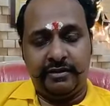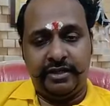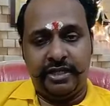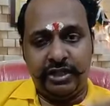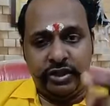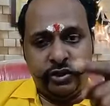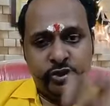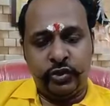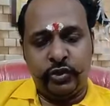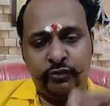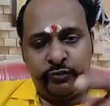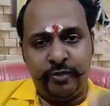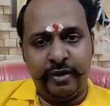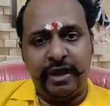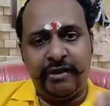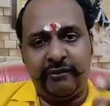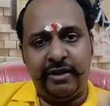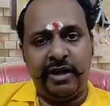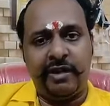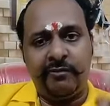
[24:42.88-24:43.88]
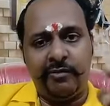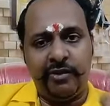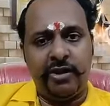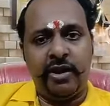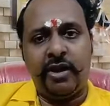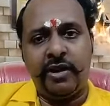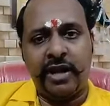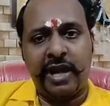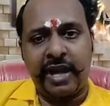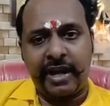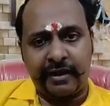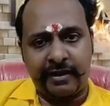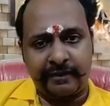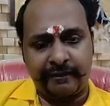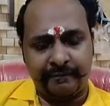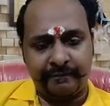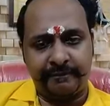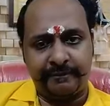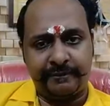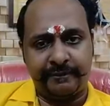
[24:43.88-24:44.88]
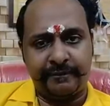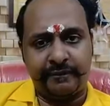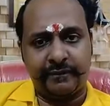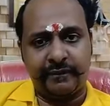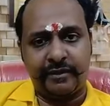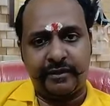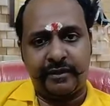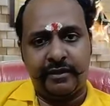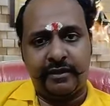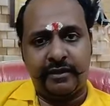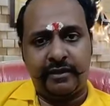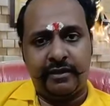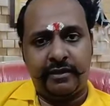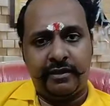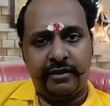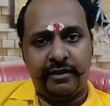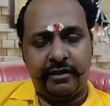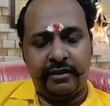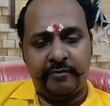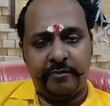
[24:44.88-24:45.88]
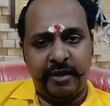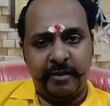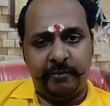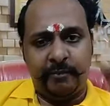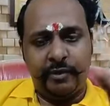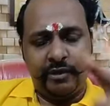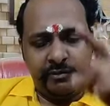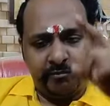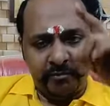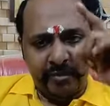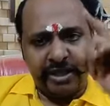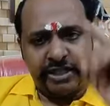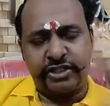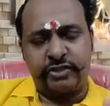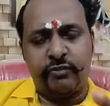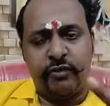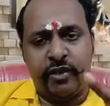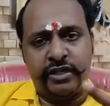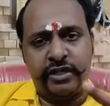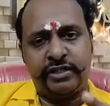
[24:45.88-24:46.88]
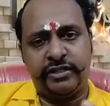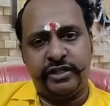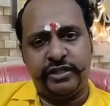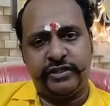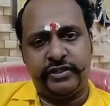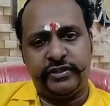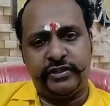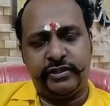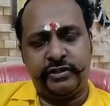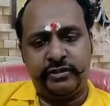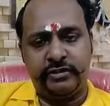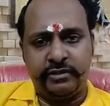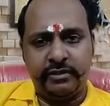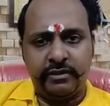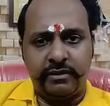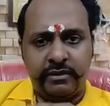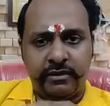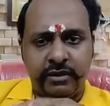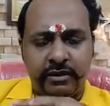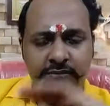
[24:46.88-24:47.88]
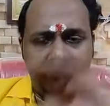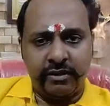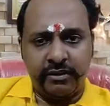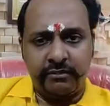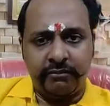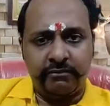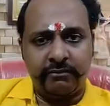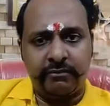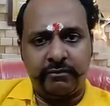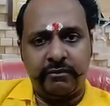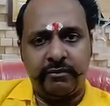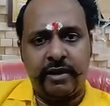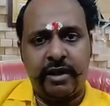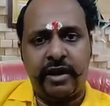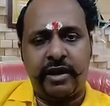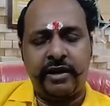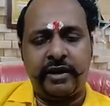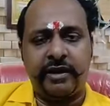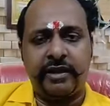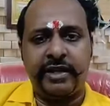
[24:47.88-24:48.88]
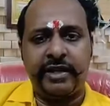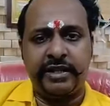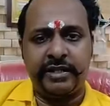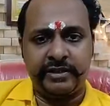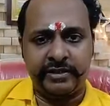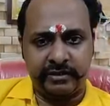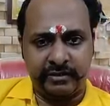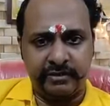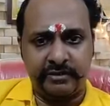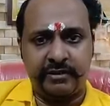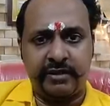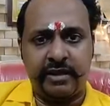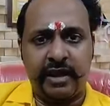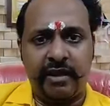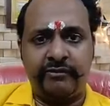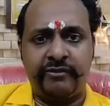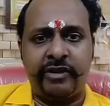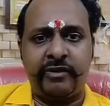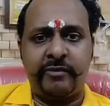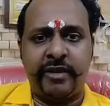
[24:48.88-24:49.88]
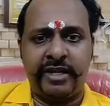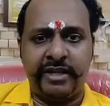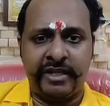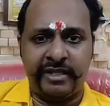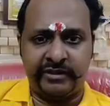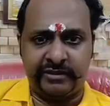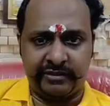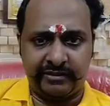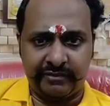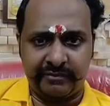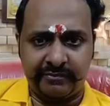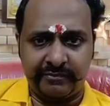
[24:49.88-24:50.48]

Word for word: This should be available online. People must watch this even 100 years after my death.